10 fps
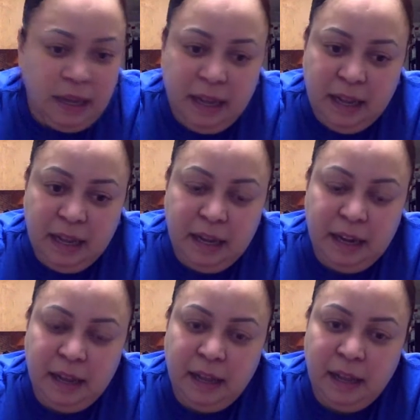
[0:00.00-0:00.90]

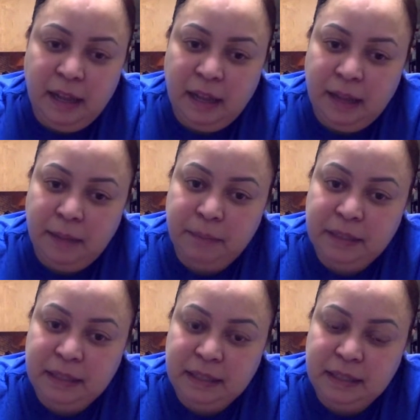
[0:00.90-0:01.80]
And
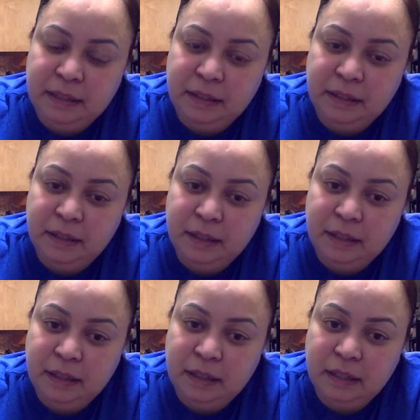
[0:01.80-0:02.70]
please
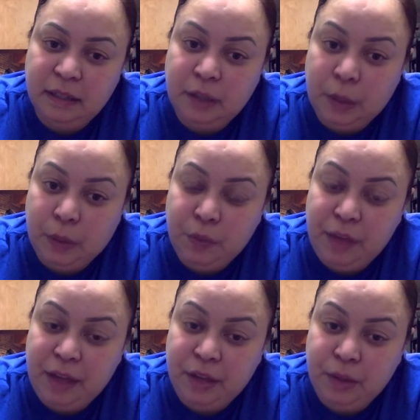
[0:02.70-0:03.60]
know
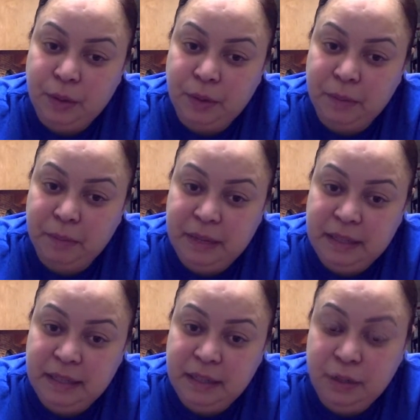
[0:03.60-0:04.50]
that you are
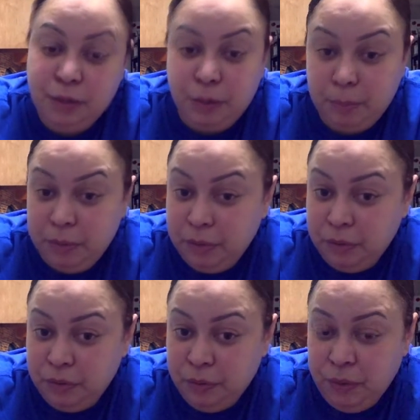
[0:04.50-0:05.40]
amazing, you're
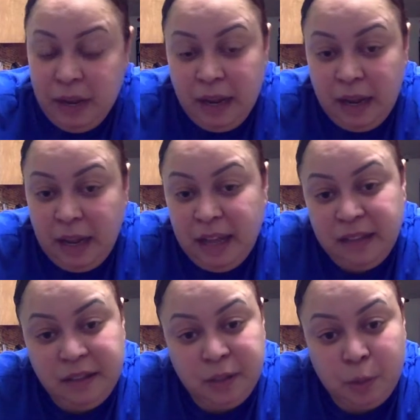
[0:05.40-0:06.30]
beautiful,
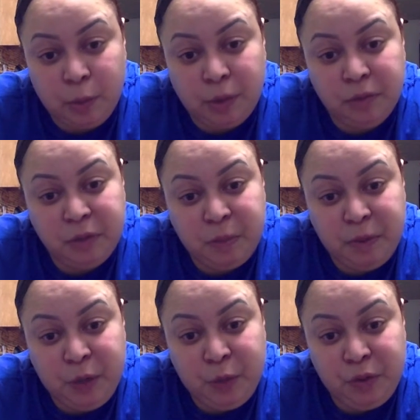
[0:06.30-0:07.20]
and this world is
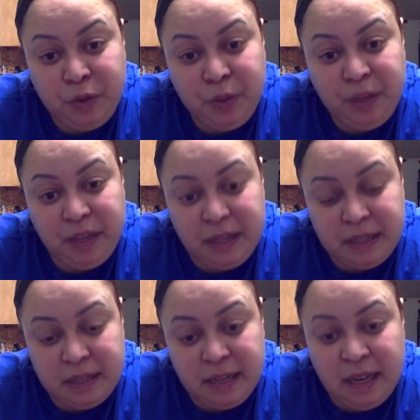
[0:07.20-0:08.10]
better with you in
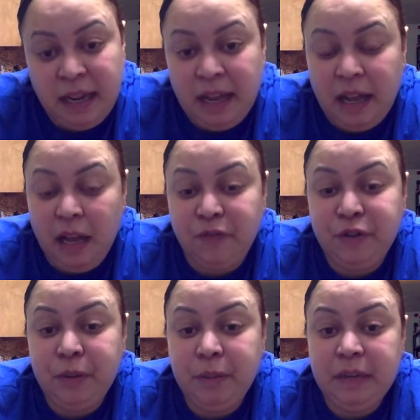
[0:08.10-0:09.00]
it. Have
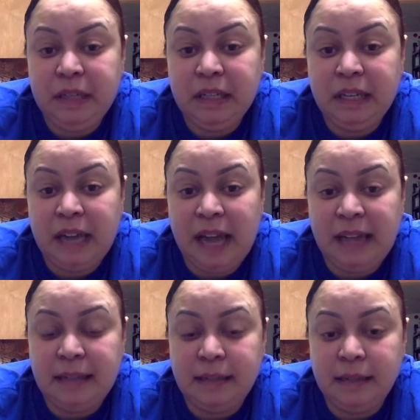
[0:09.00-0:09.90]
an amazing
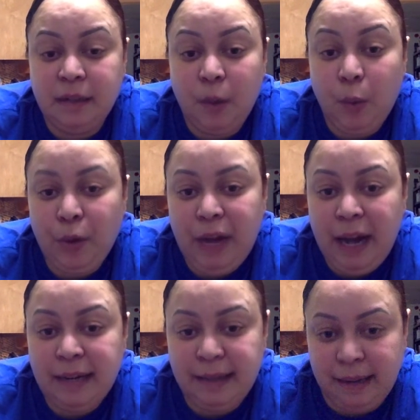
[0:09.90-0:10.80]
night or
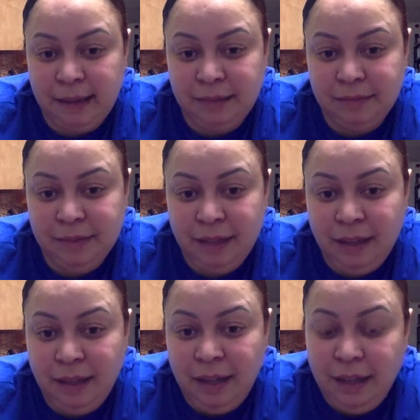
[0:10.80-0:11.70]
day.
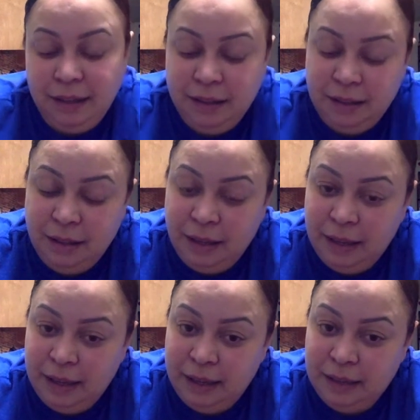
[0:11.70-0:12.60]

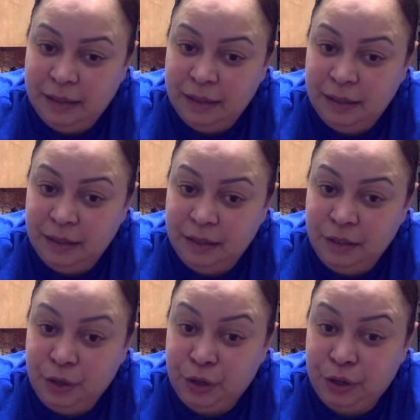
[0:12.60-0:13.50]
And
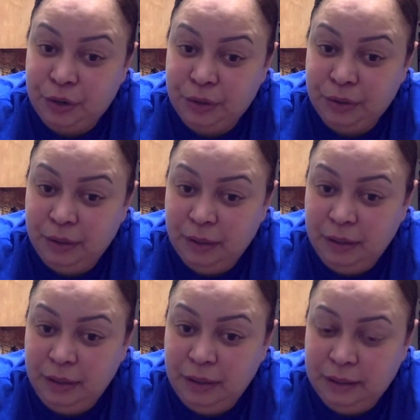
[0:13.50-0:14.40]
your girl,
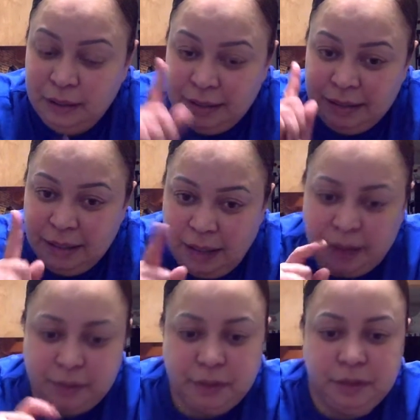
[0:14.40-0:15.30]
Lena,
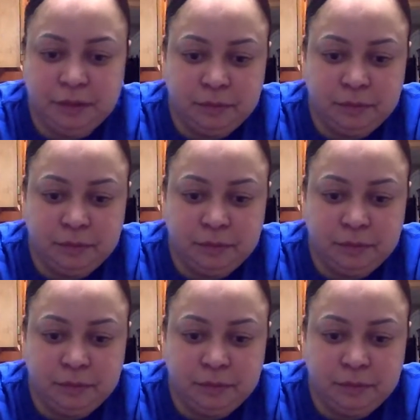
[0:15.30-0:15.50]
out.